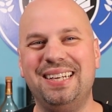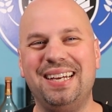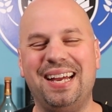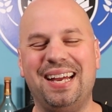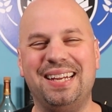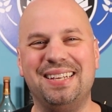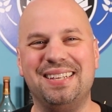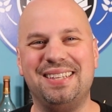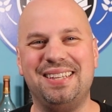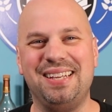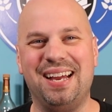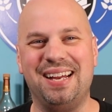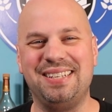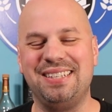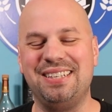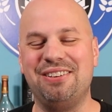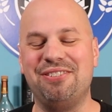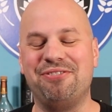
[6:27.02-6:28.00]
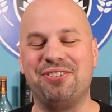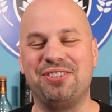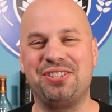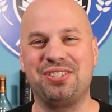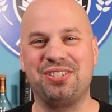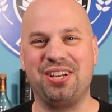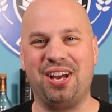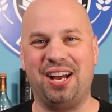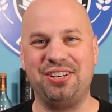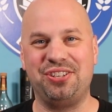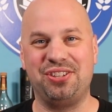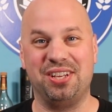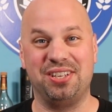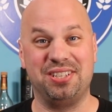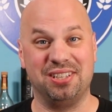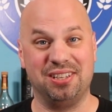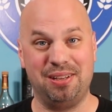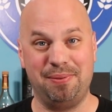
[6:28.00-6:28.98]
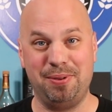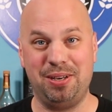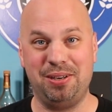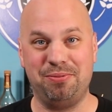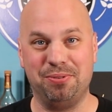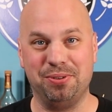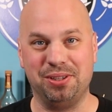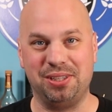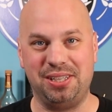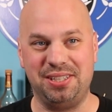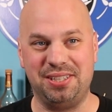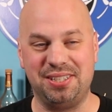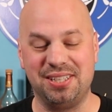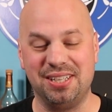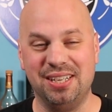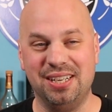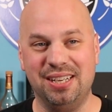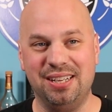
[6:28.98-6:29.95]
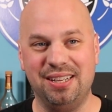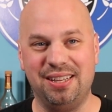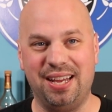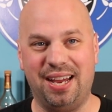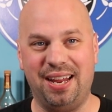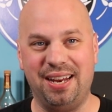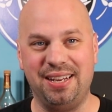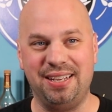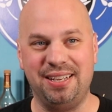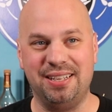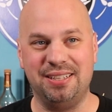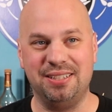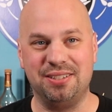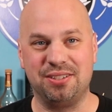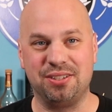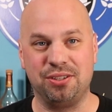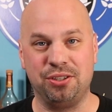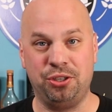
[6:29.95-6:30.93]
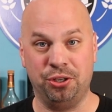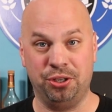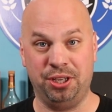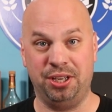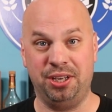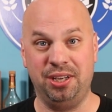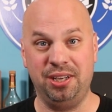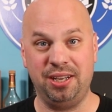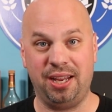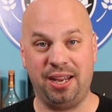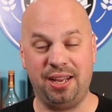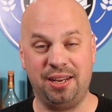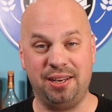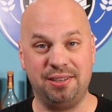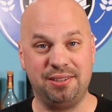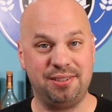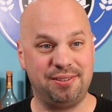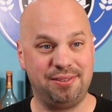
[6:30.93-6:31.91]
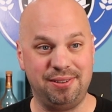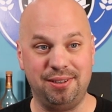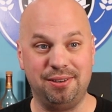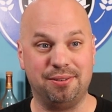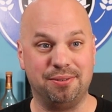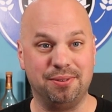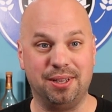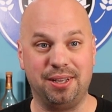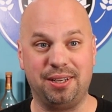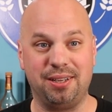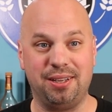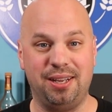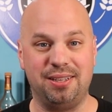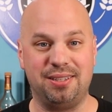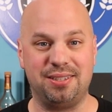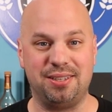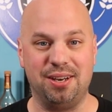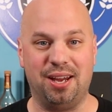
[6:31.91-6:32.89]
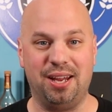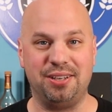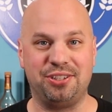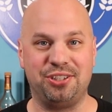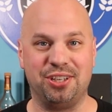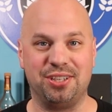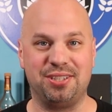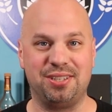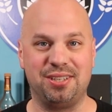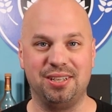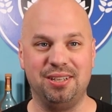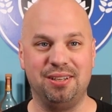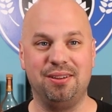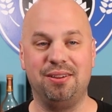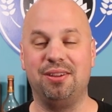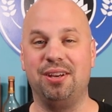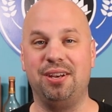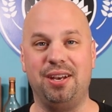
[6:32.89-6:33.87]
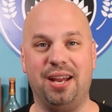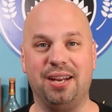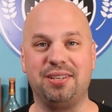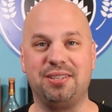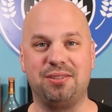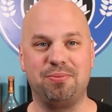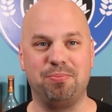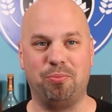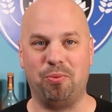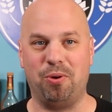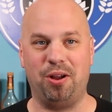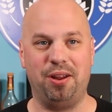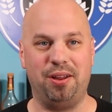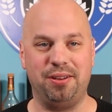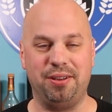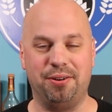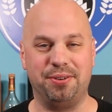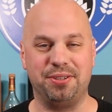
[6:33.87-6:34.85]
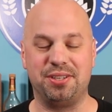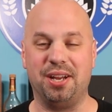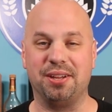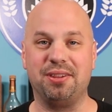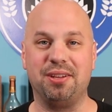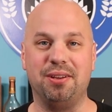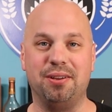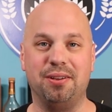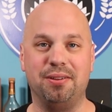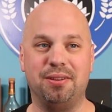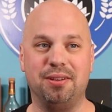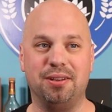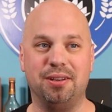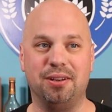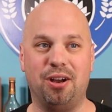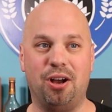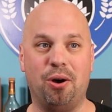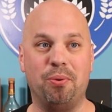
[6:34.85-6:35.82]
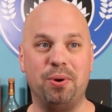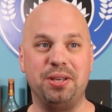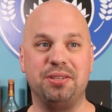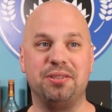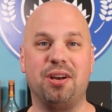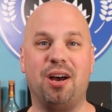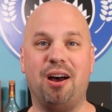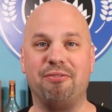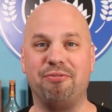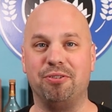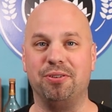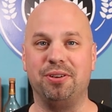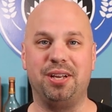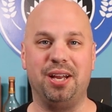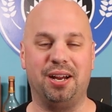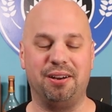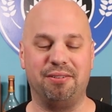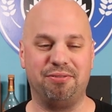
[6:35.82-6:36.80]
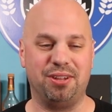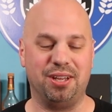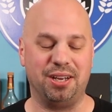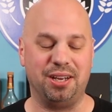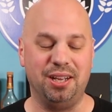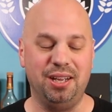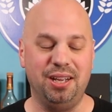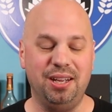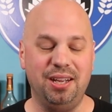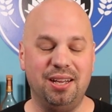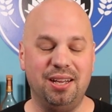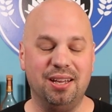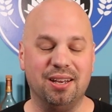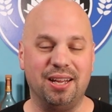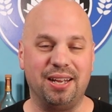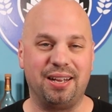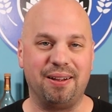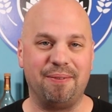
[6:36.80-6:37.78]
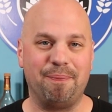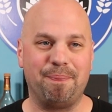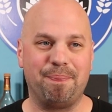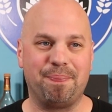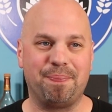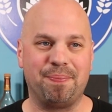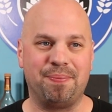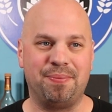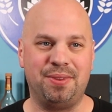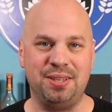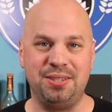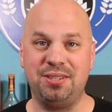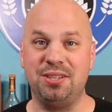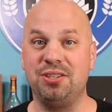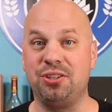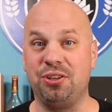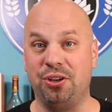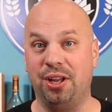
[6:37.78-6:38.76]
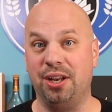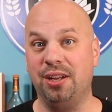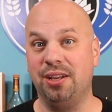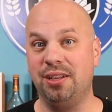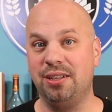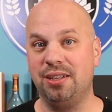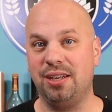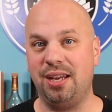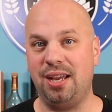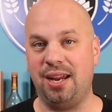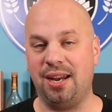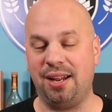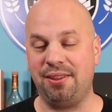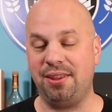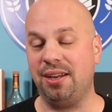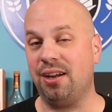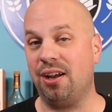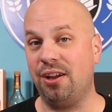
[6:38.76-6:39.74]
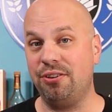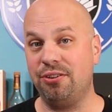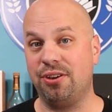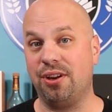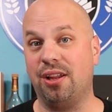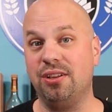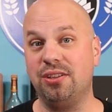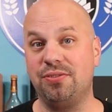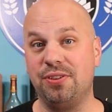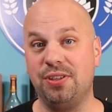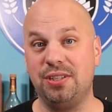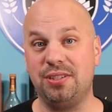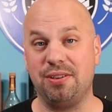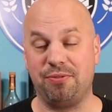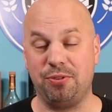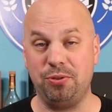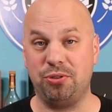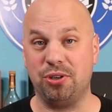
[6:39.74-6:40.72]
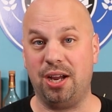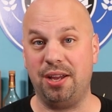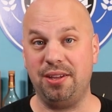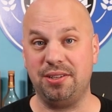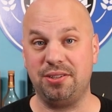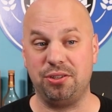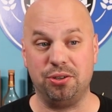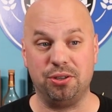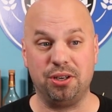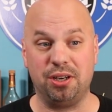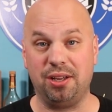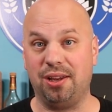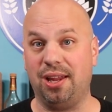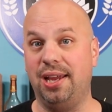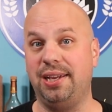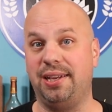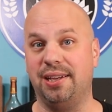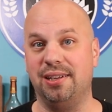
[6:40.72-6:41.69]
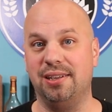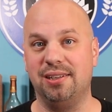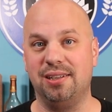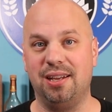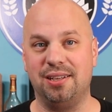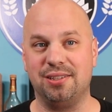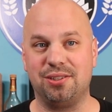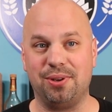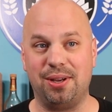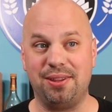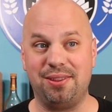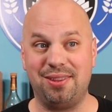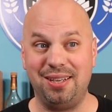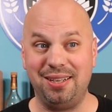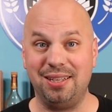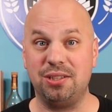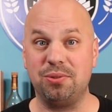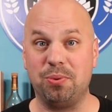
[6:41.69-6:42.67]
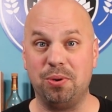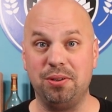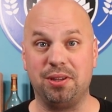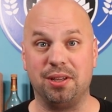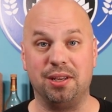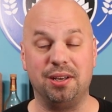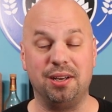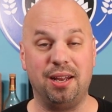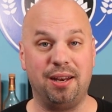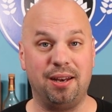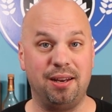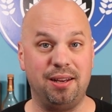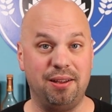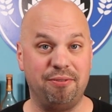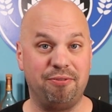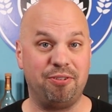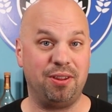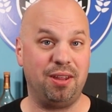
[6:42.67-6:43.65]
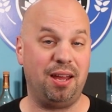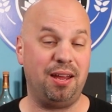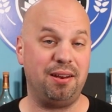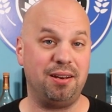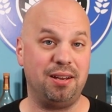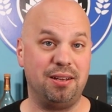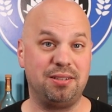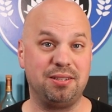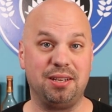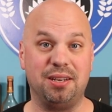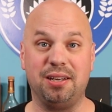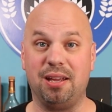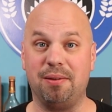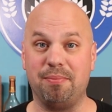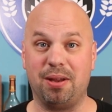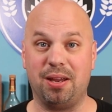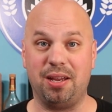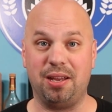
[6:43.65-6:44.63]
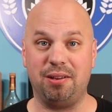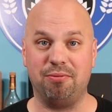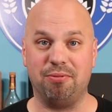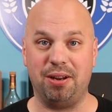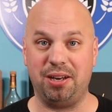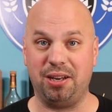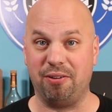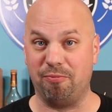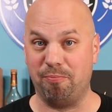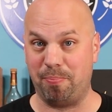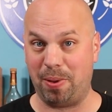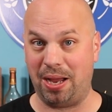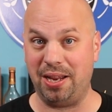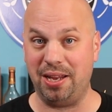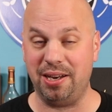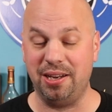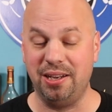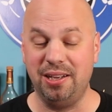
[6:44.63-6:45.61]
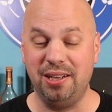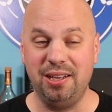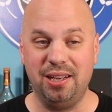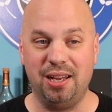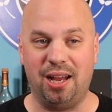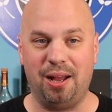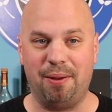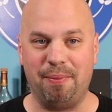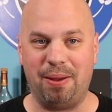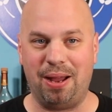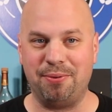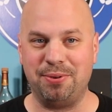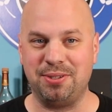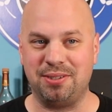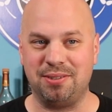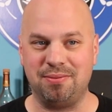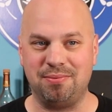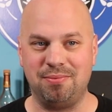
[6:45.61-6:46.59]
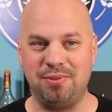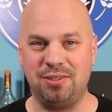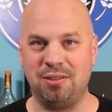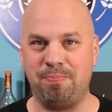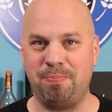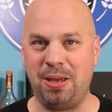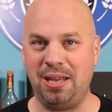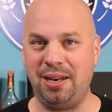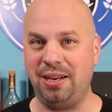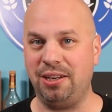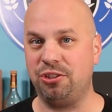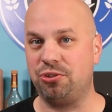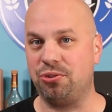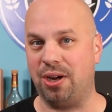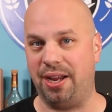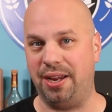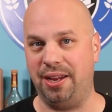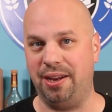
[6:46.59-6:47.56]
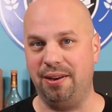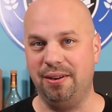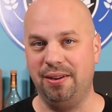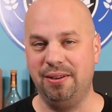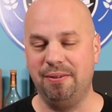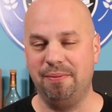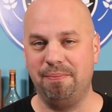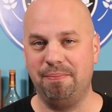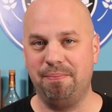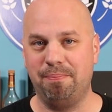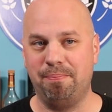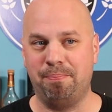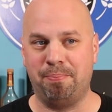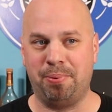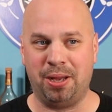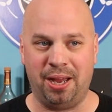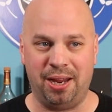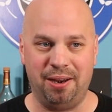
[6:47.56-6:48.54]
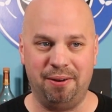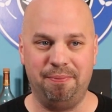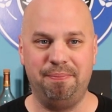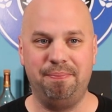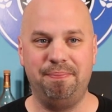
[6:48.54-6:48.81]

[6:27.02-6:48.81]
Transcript: And the idea of a Scotch that's a limited release that is good and, you know, like it's not just the next one, you know, it's not the, the always offered kind of thing. Like this is good. And I think one hundred dollars for this, if you try this, you're going to like it. And so I think it's worth it. And it, for that, it's going to get my rating of buy it. Um, I was debating try it, but